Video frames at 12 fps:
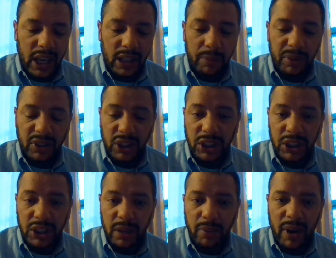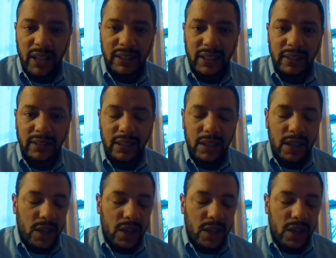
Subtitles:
and the positioning process.